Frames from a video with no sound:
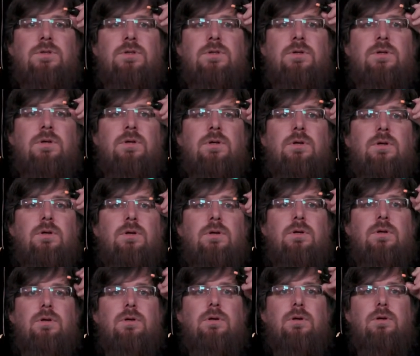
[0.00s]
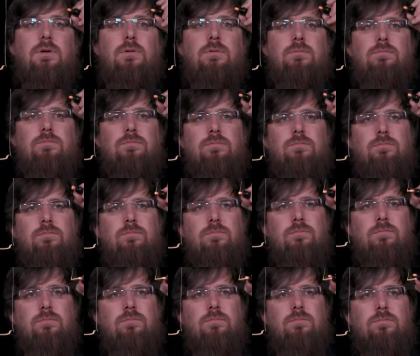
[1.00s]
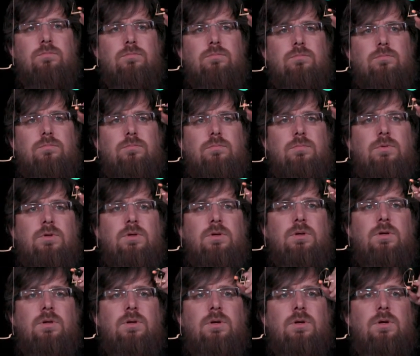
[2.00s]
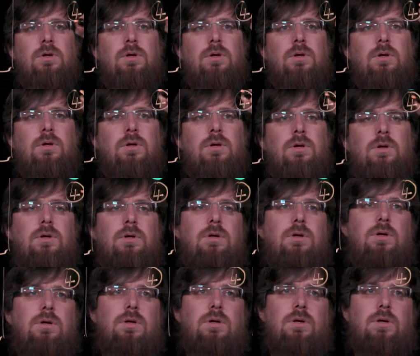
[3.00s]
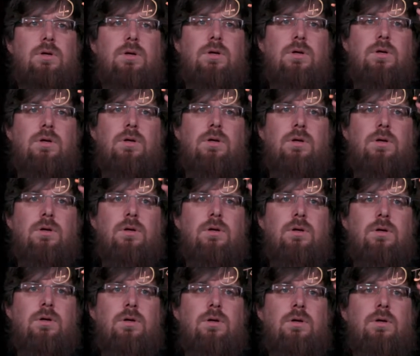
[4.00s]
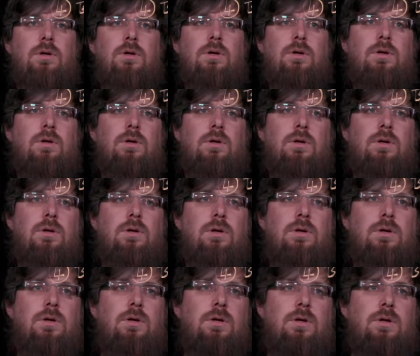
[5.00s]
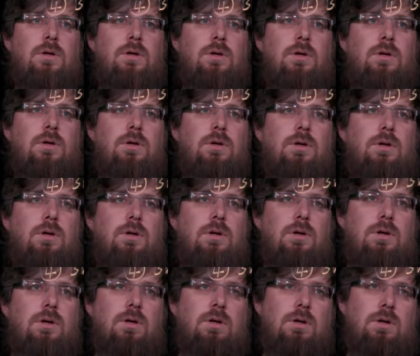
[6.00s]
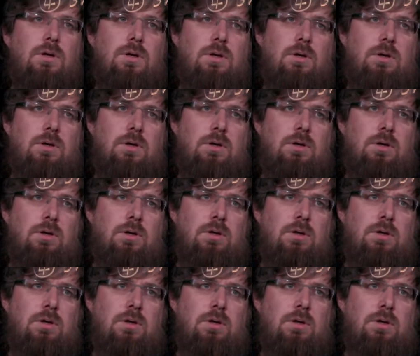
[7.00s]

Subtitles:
[no speech]